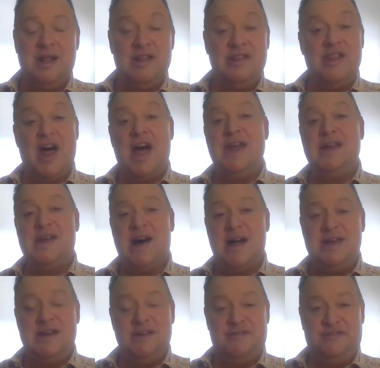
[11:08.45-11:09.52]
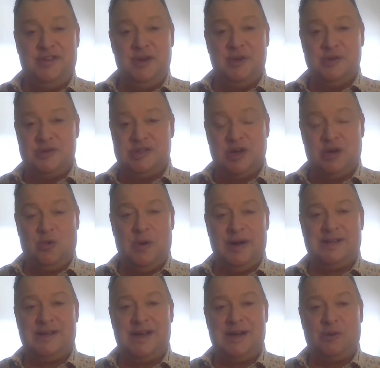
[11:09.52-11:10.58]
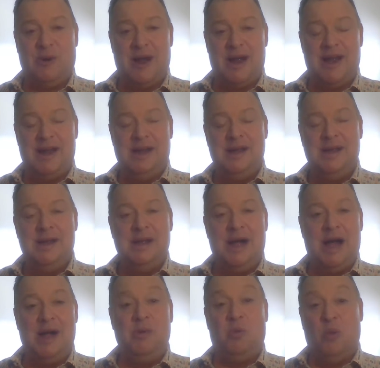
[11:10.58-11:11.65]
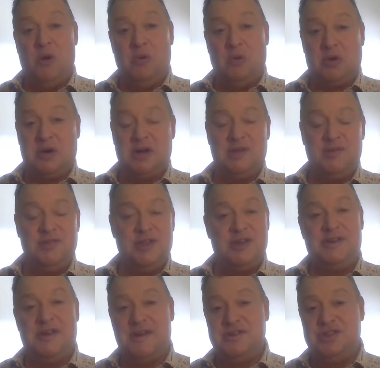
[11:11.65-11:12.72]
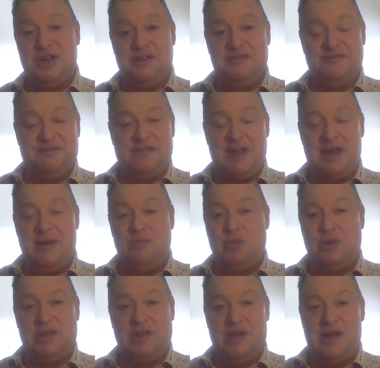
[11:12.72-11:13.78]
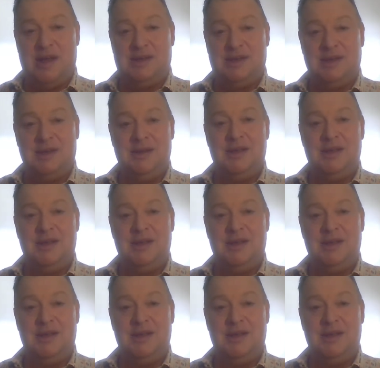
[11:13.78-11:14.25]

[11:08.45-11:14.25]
Thine eye diffused a quickening ray. I woke, the dungeon flamed with light.